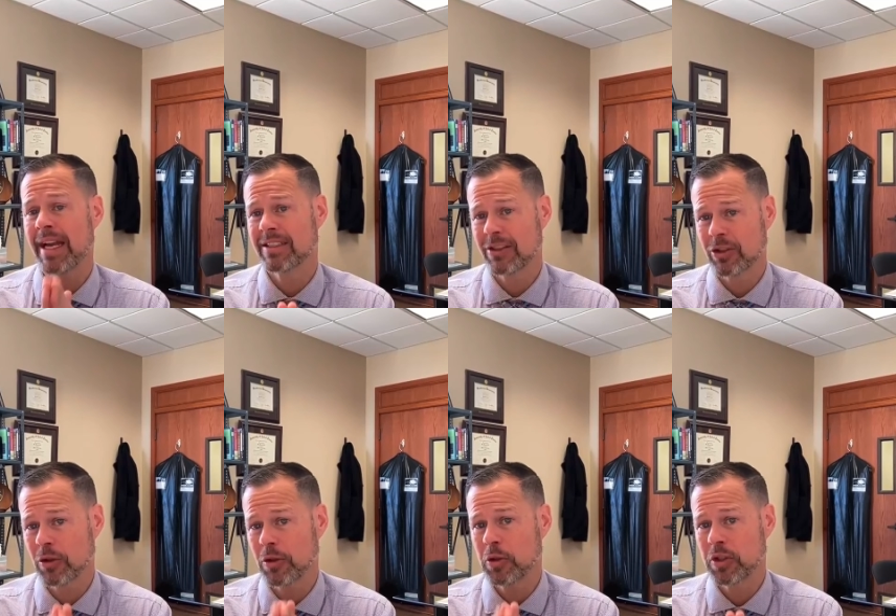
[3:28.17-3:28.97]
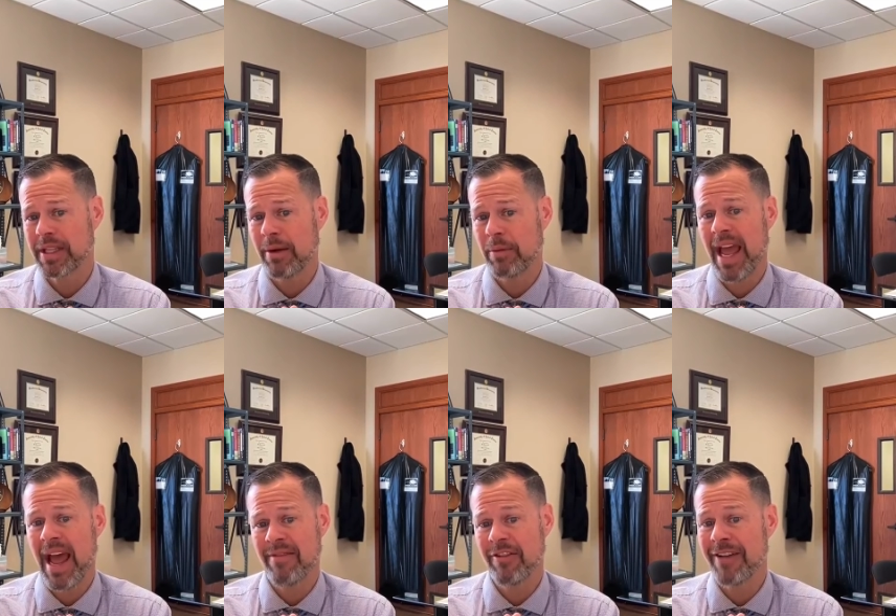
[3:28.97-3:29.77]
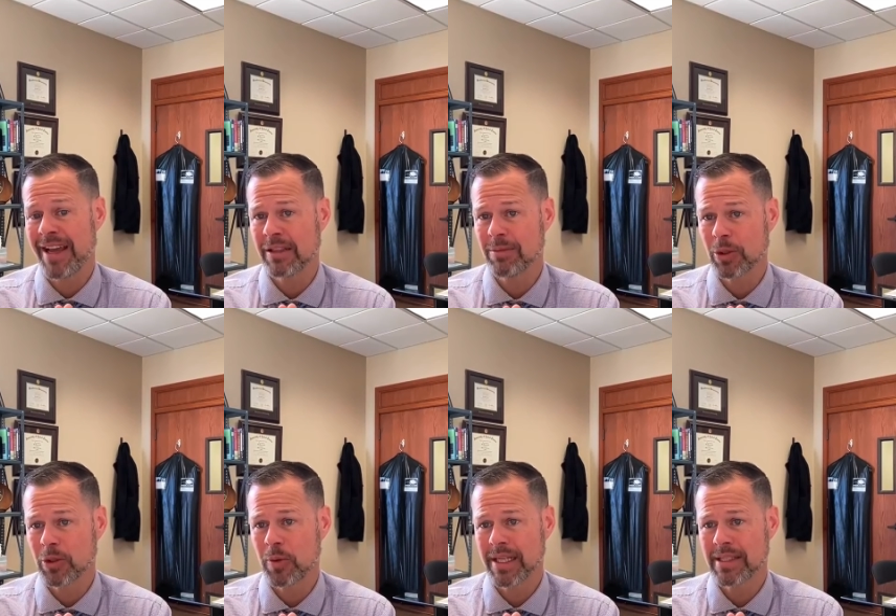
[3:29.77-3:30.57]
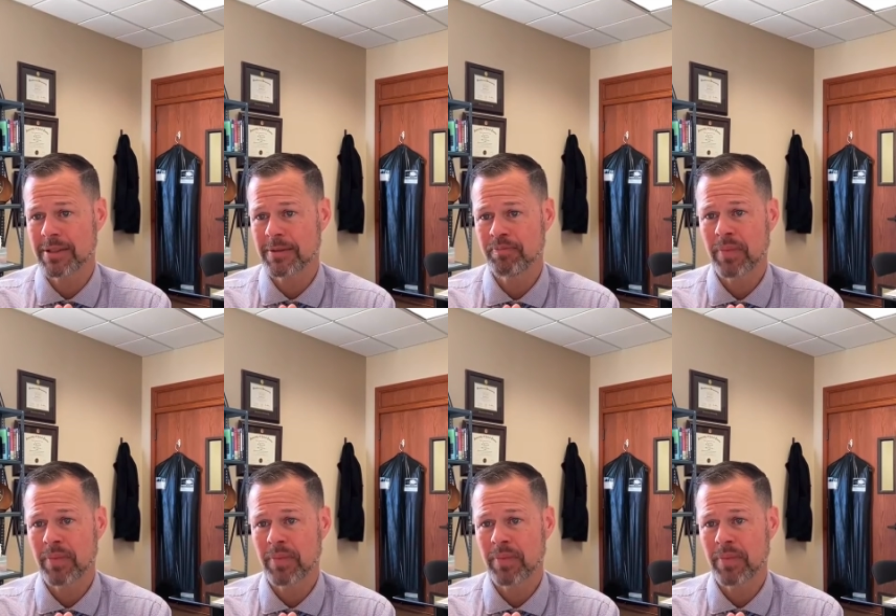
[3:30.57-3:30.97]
is the solution that we have available to us.